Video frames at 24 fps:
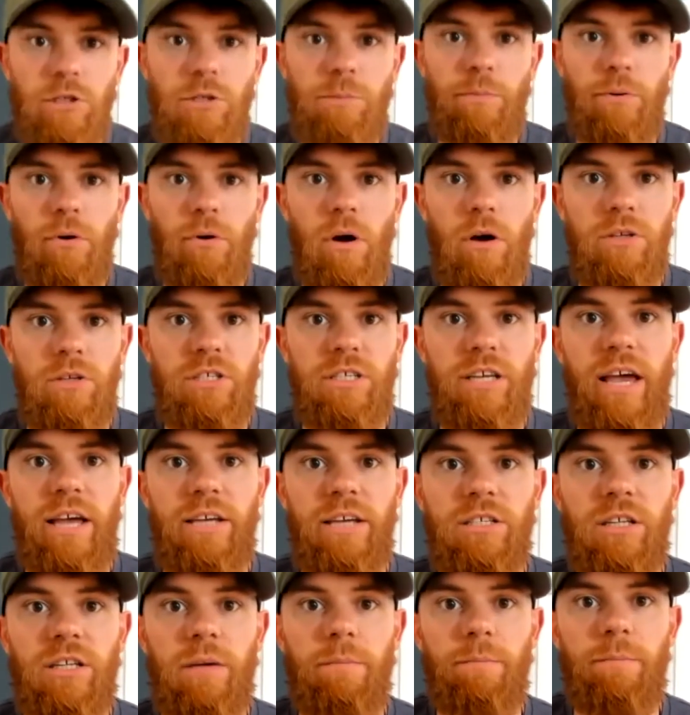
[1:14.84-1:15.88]

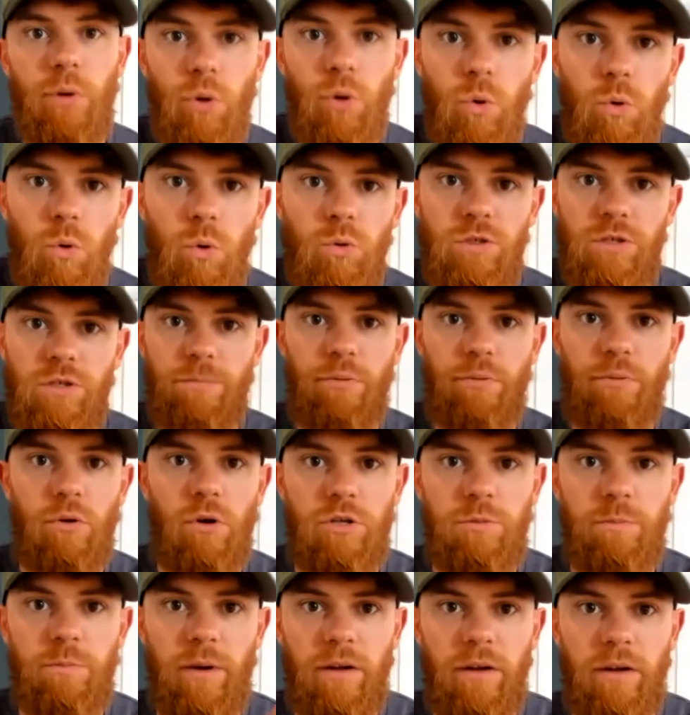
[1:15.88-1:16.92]
process that pulls a
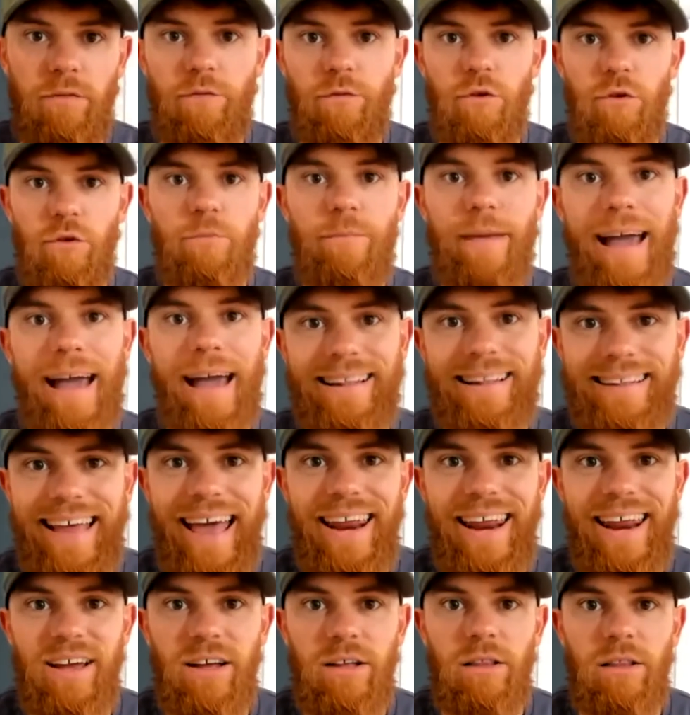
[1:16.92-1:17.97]
prospect through
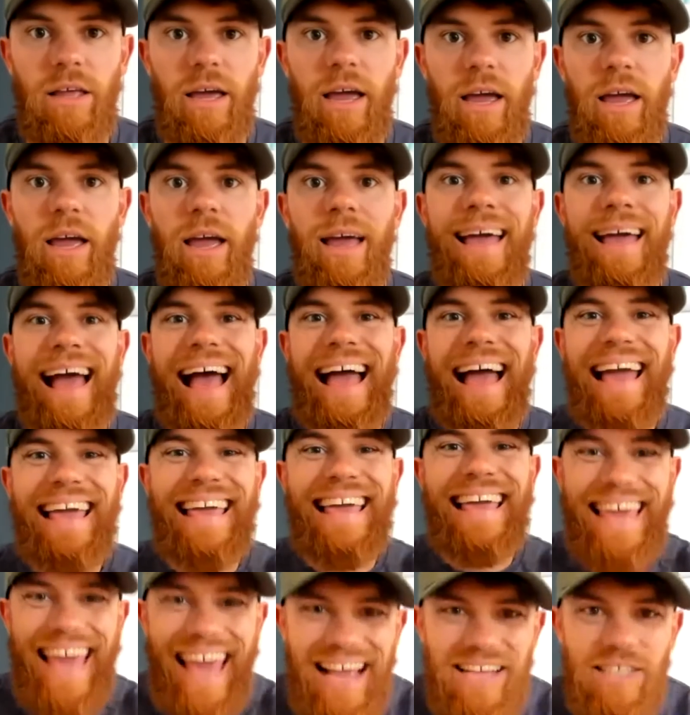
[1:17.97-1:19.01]
magnetically
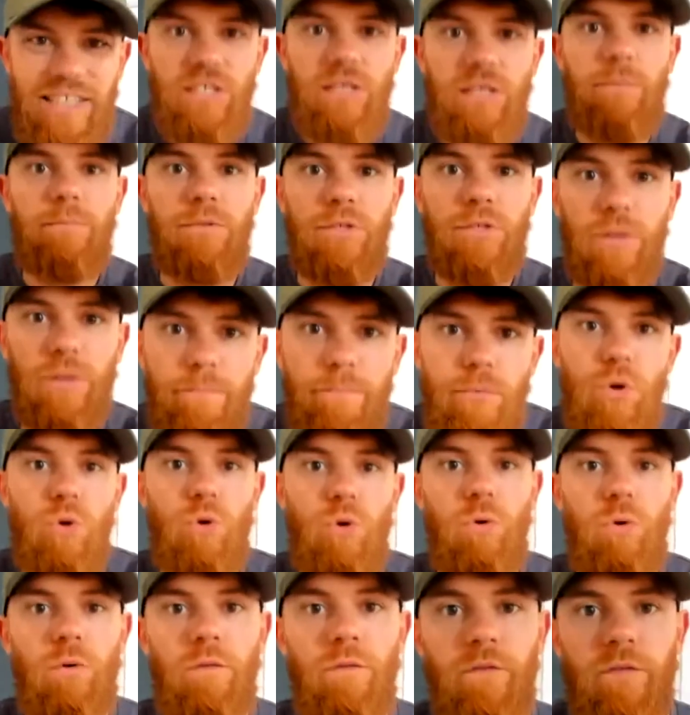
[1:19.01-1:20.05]
and gets them to
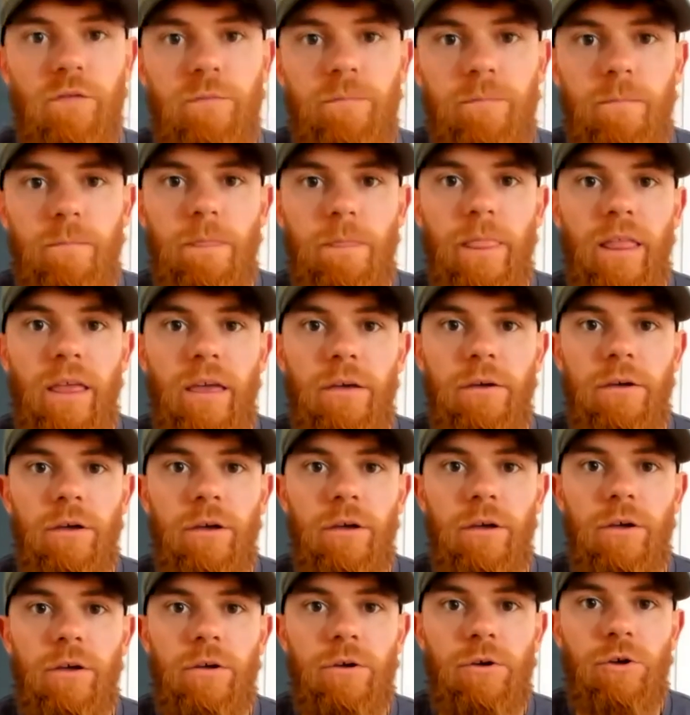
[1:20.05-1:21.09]
move,
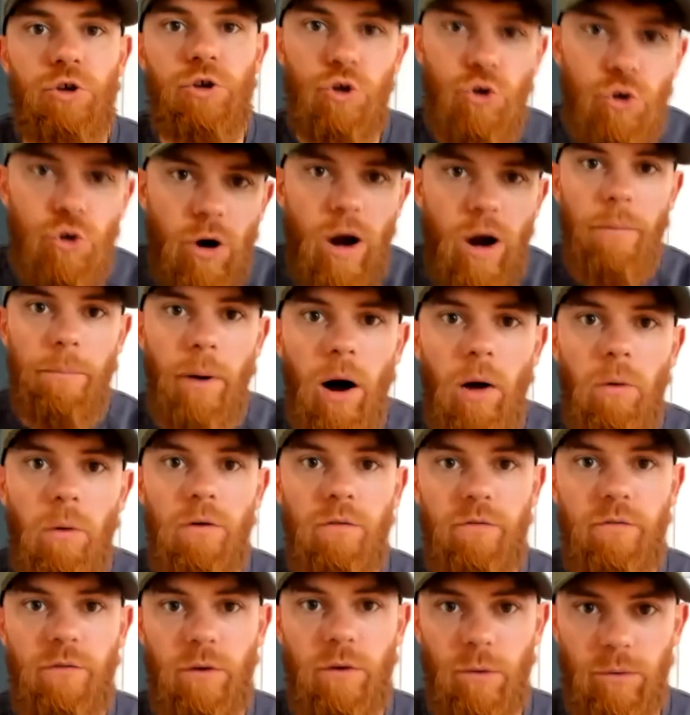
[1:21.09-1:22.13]
you are
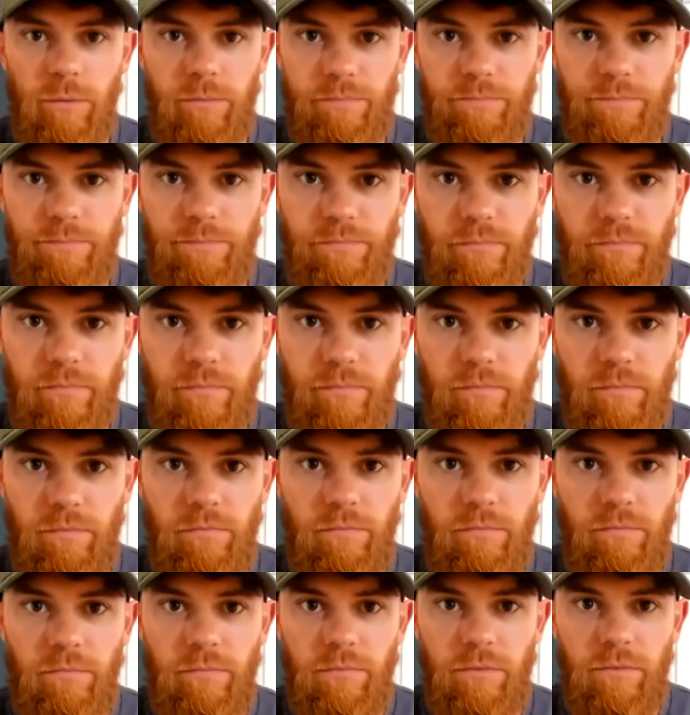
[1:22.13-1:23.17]
powerful.
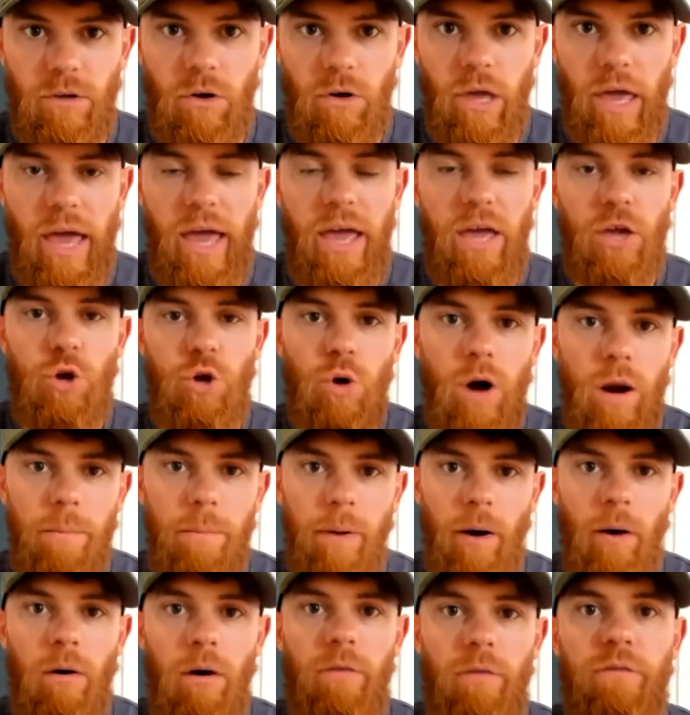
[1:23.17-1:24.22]
Okay, you are
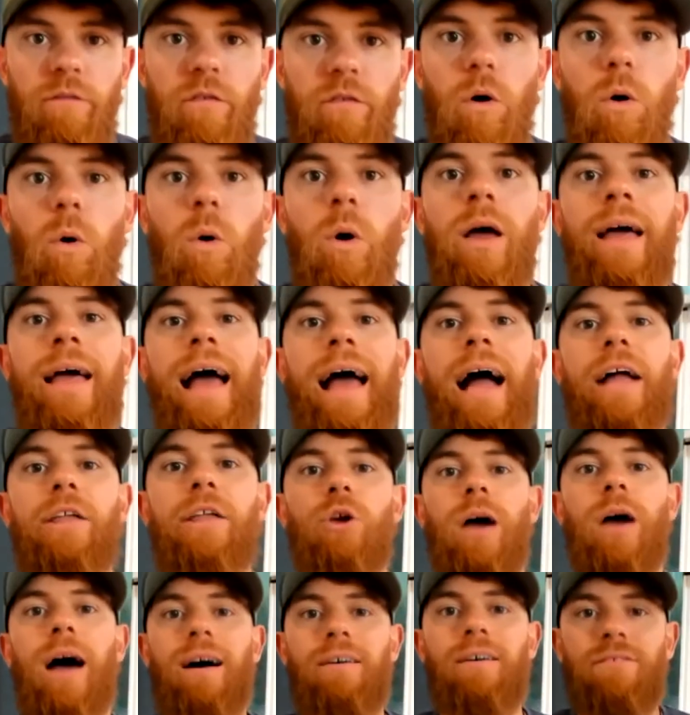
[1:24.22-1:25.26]
powerful and
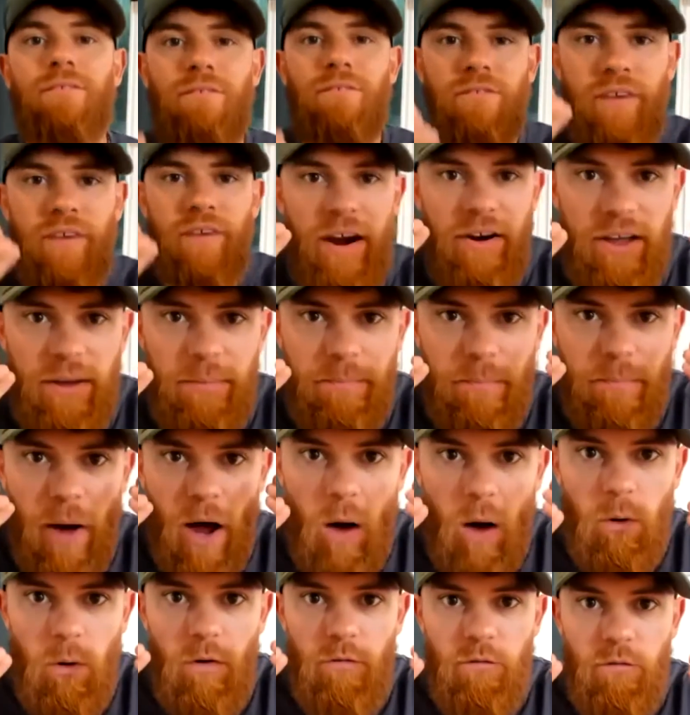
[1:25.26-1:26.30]
you have very
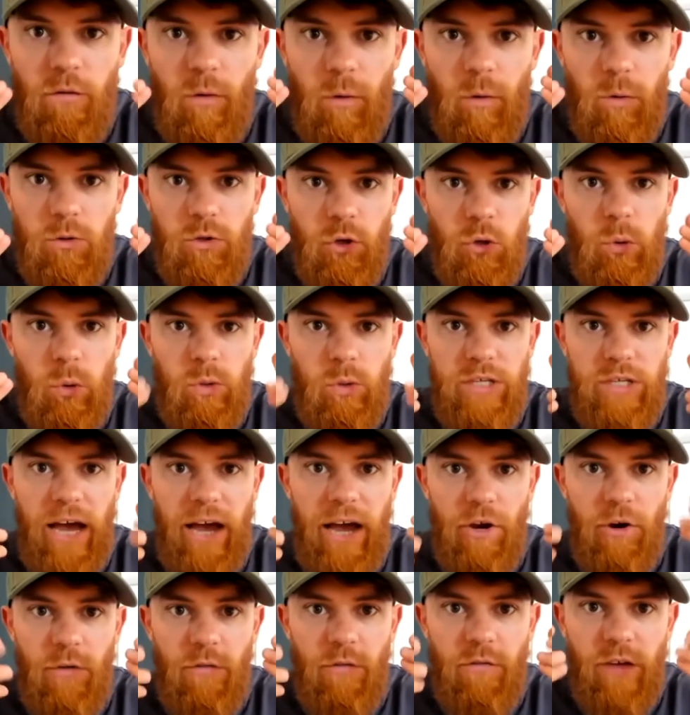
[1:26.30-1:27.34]
powerful tools at
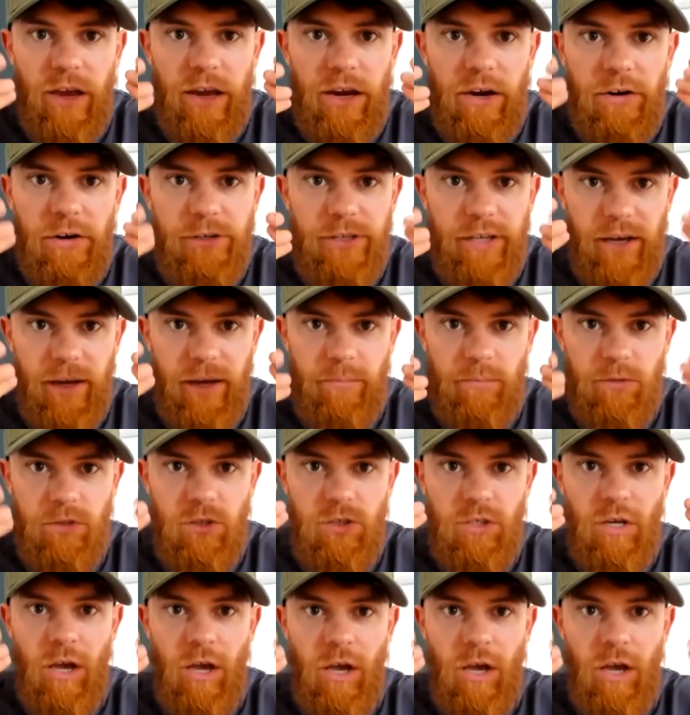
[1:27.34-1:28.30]
your fingertips.